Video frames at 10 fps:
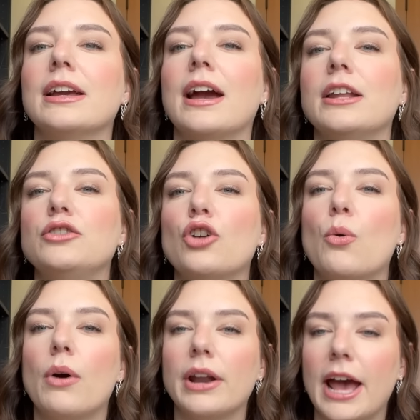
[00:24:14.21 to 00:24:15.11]
I kind of
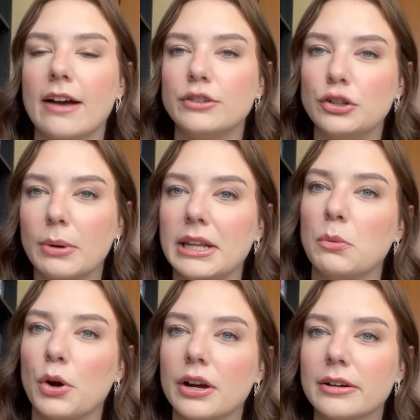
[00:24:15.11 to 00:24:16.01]
don't wanna have to do any
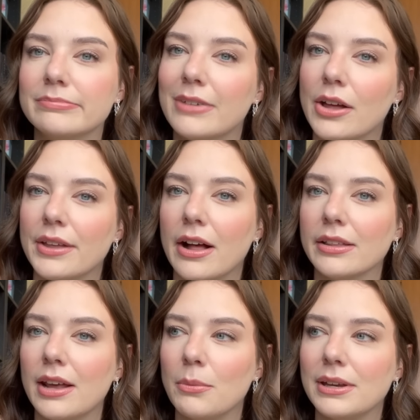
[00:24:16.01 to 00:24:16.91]
work on the
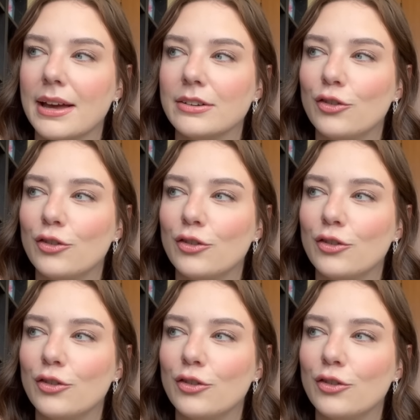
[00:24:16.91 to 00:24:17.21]
holiday weekend.